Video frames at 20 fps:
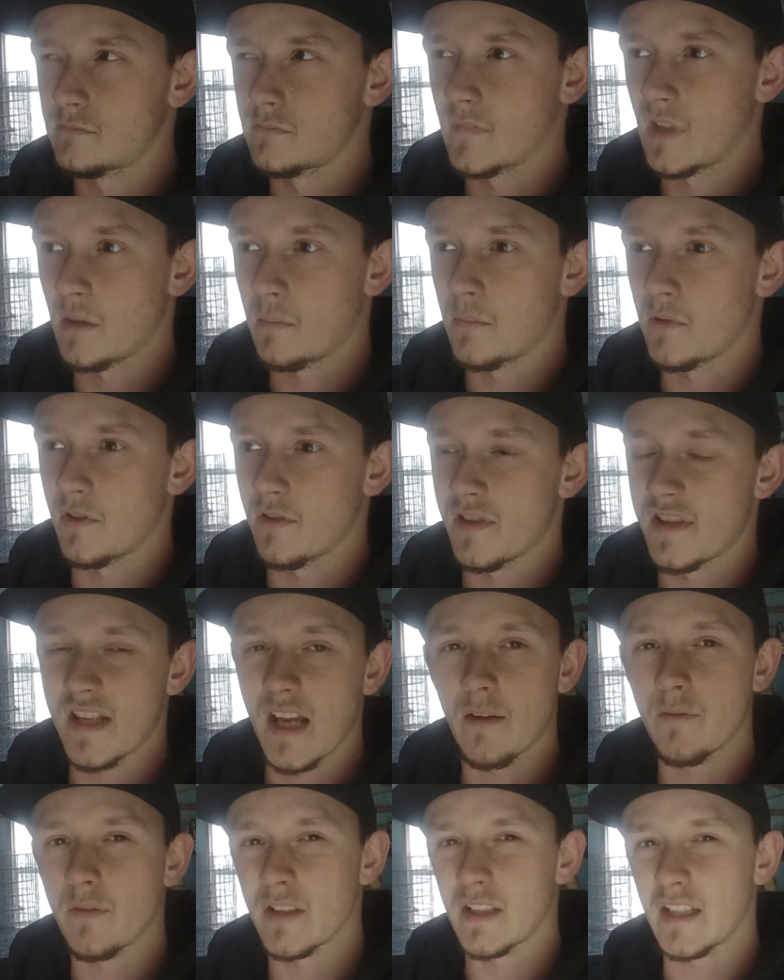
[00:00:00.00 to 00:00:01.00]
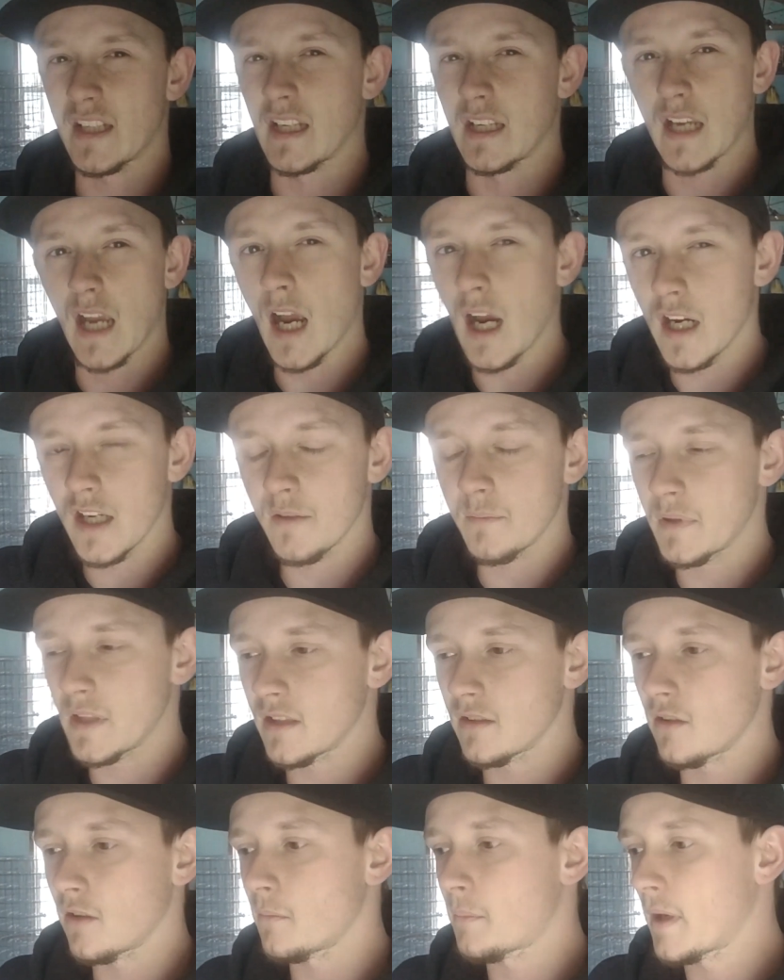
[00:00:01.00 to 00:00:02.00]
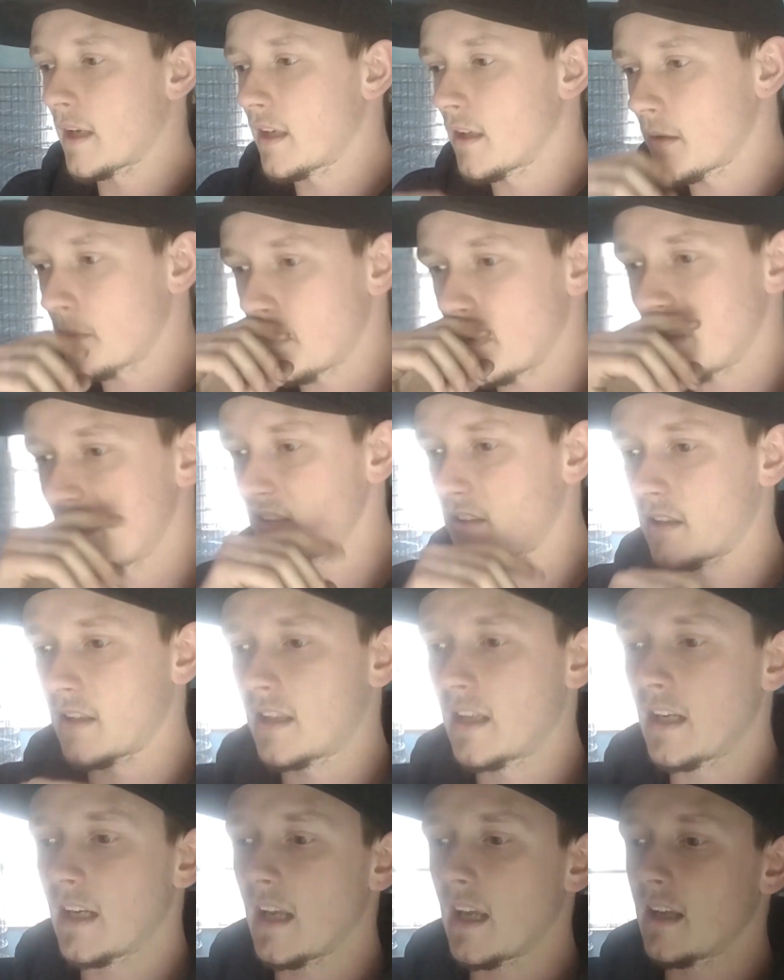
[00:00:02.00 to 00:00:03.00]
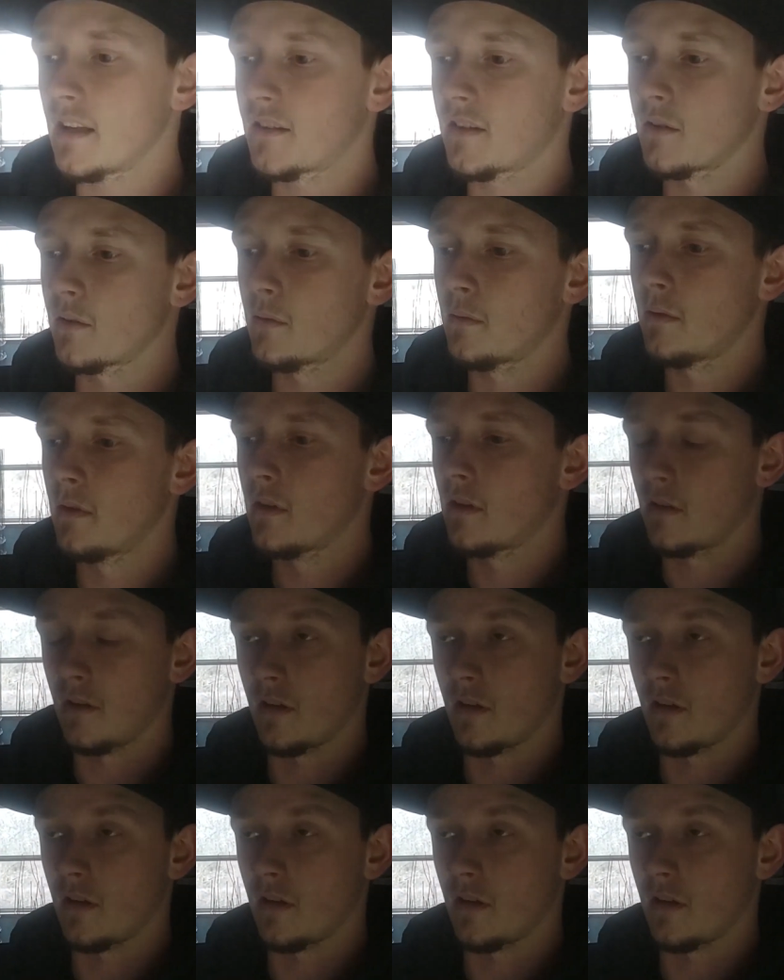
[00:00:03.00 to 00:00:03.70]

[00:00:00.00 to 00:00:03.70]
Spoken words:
number 7 can kind of be a little pain in the butt to get at too.